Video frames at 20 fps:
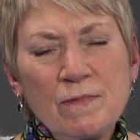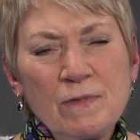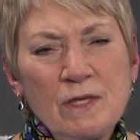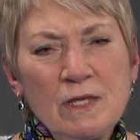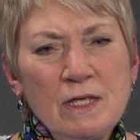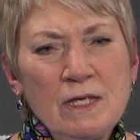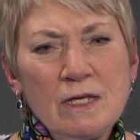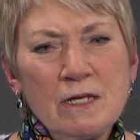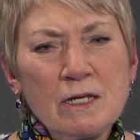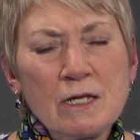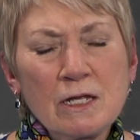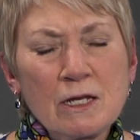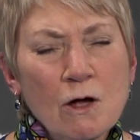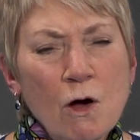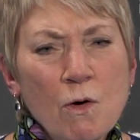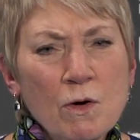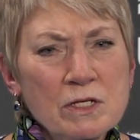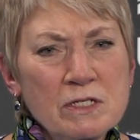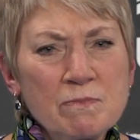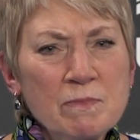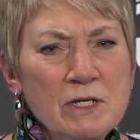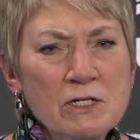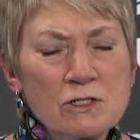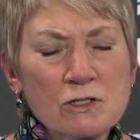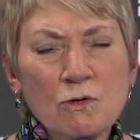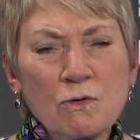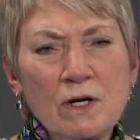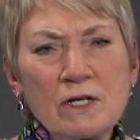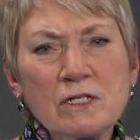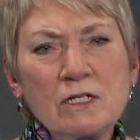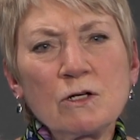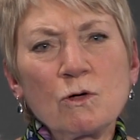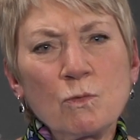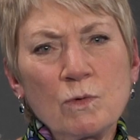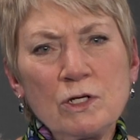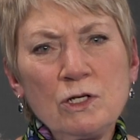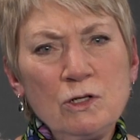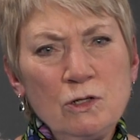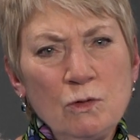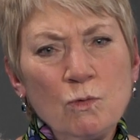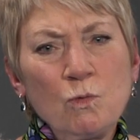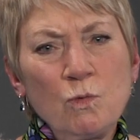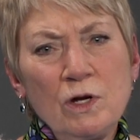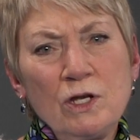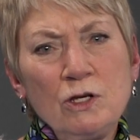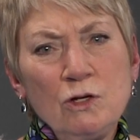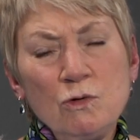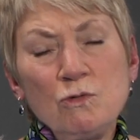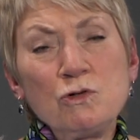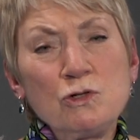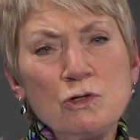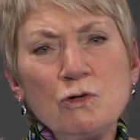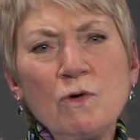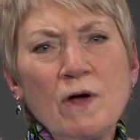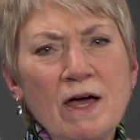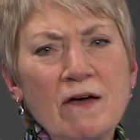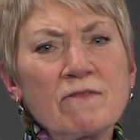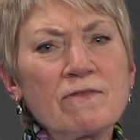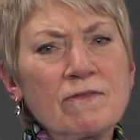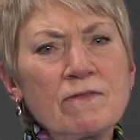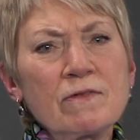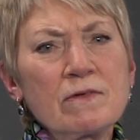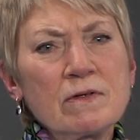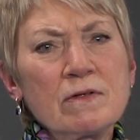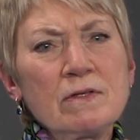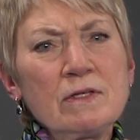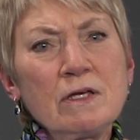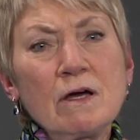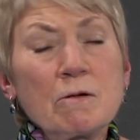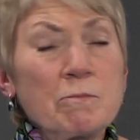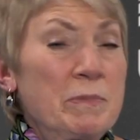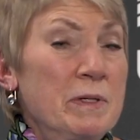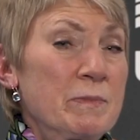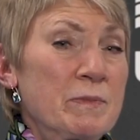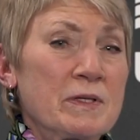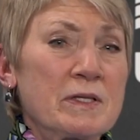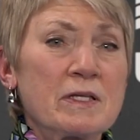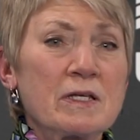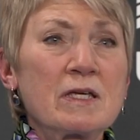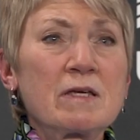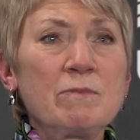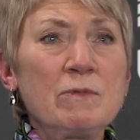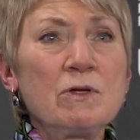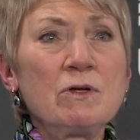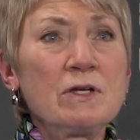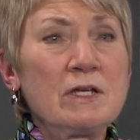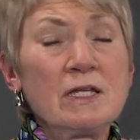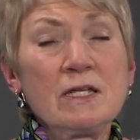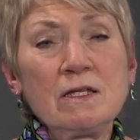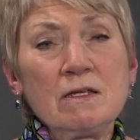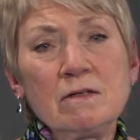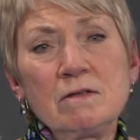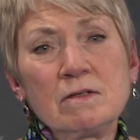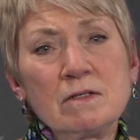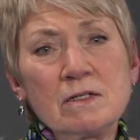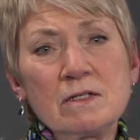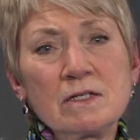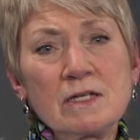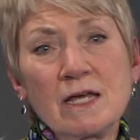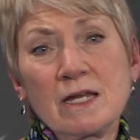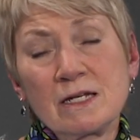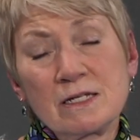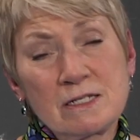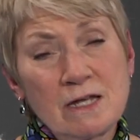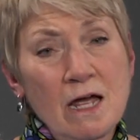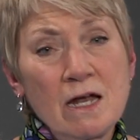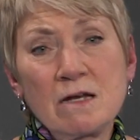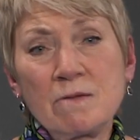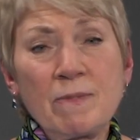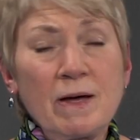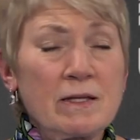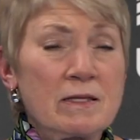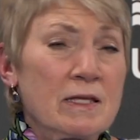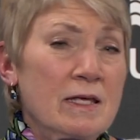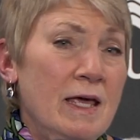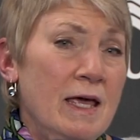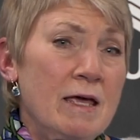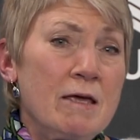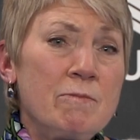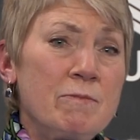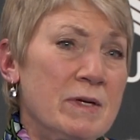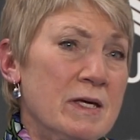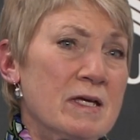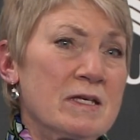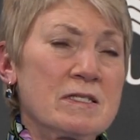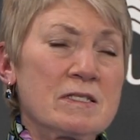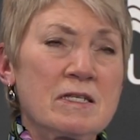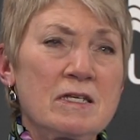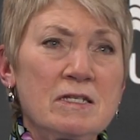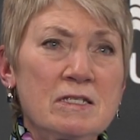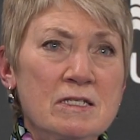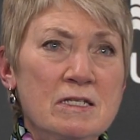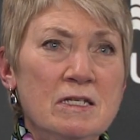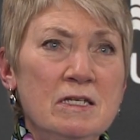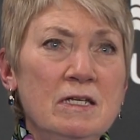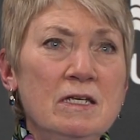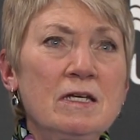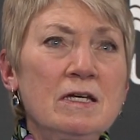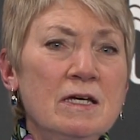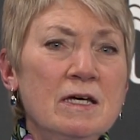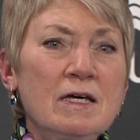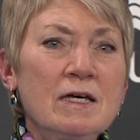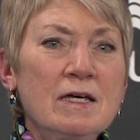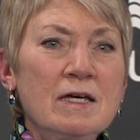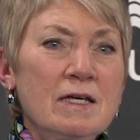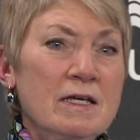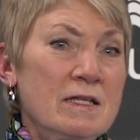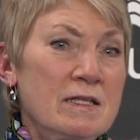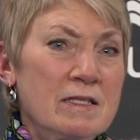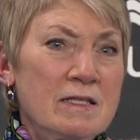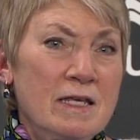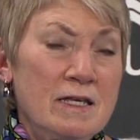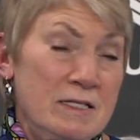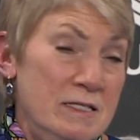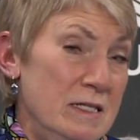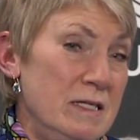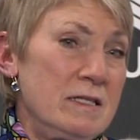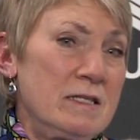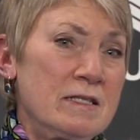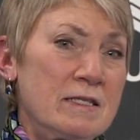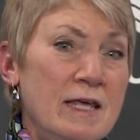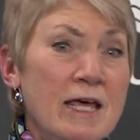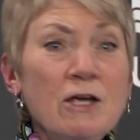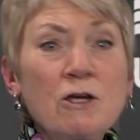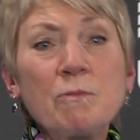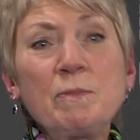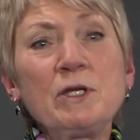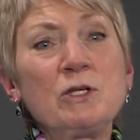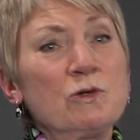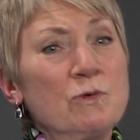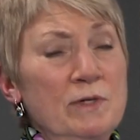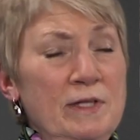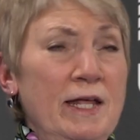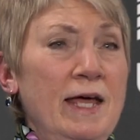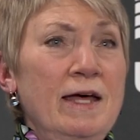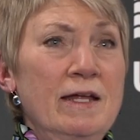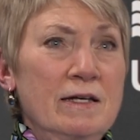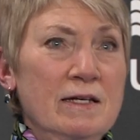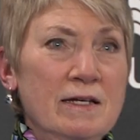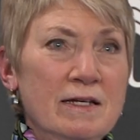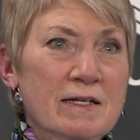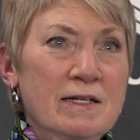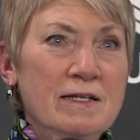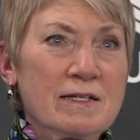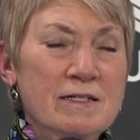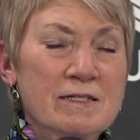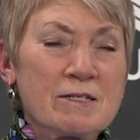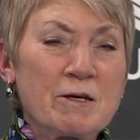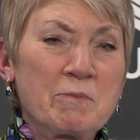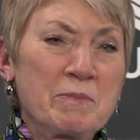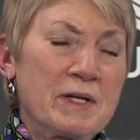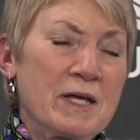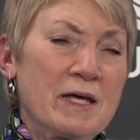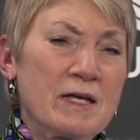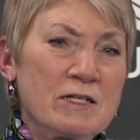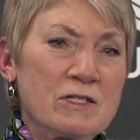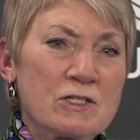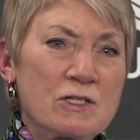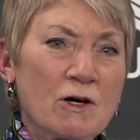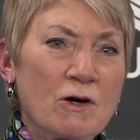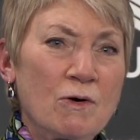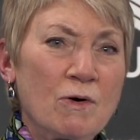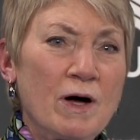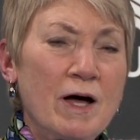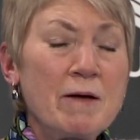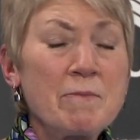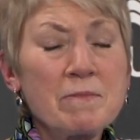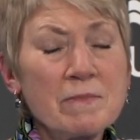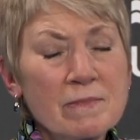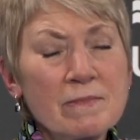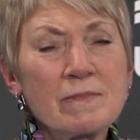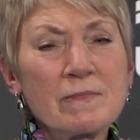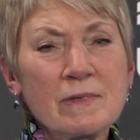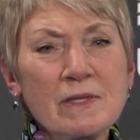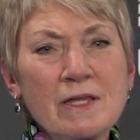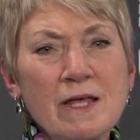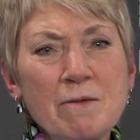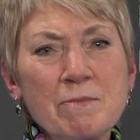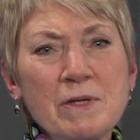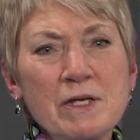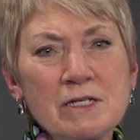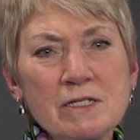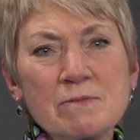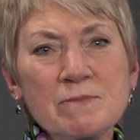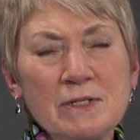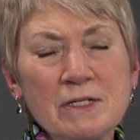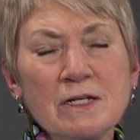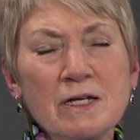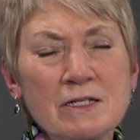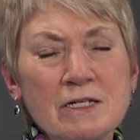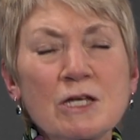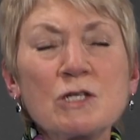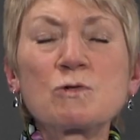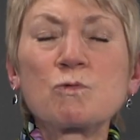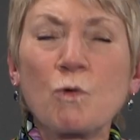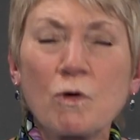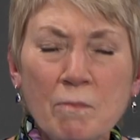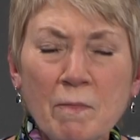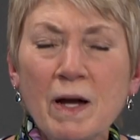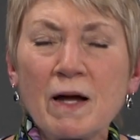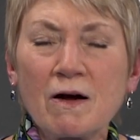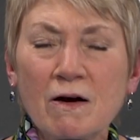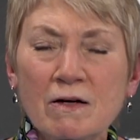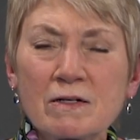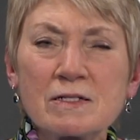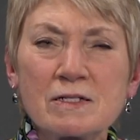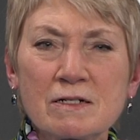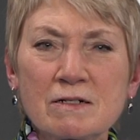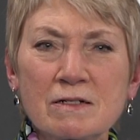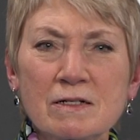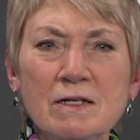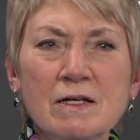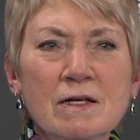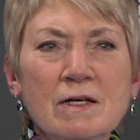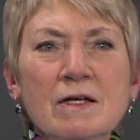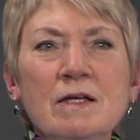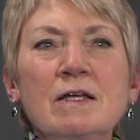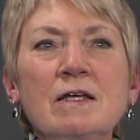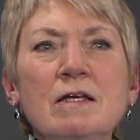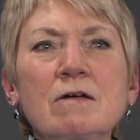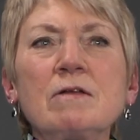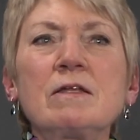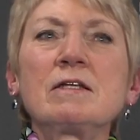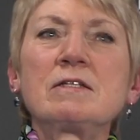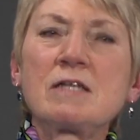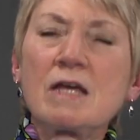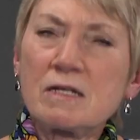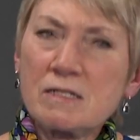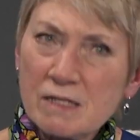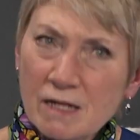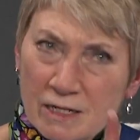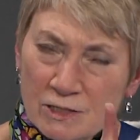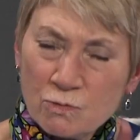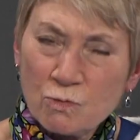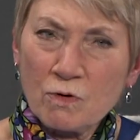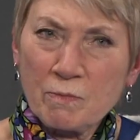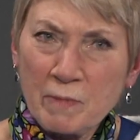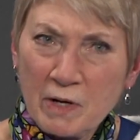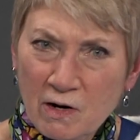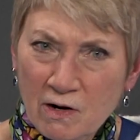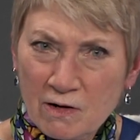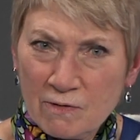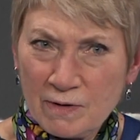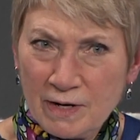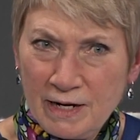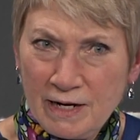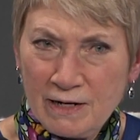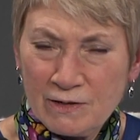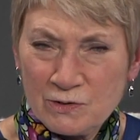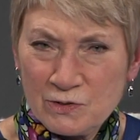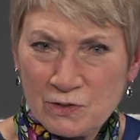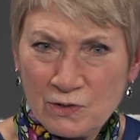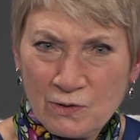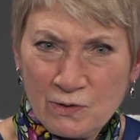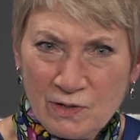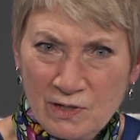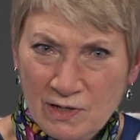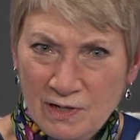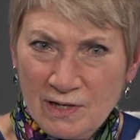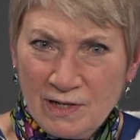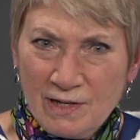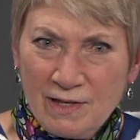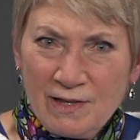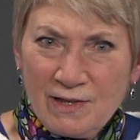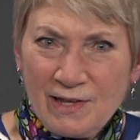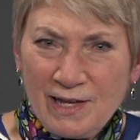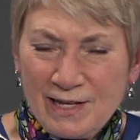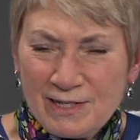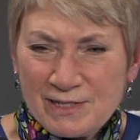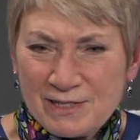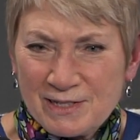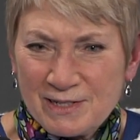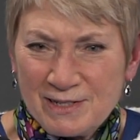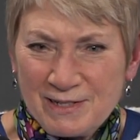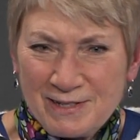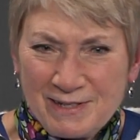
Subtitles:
it always means a great deal when you do have young people in the community get excited about the game because they see that they could be doing that someday. So that does warm my heart. It takes a lot to warm my heart right now. So that's